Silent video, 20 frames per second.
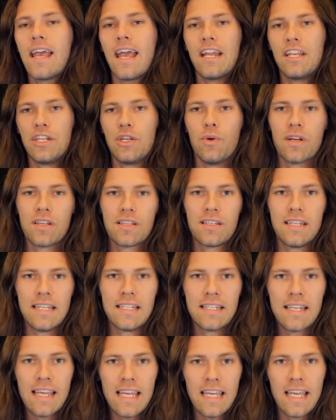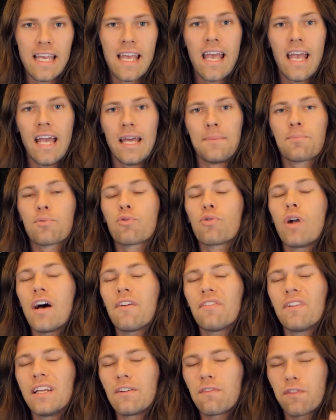and USDT and
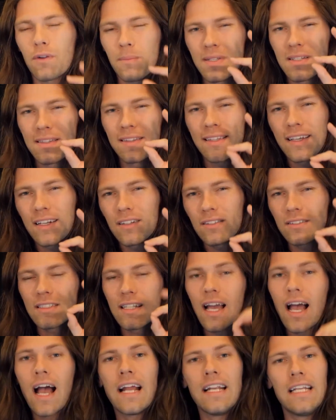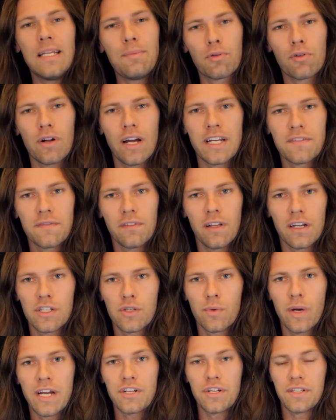profiting from little tiny price
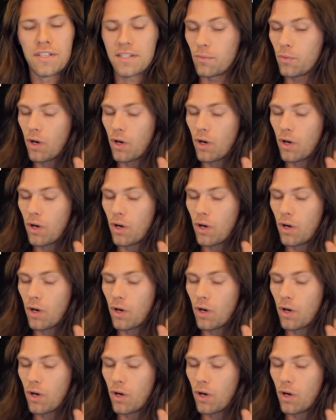fluctuations.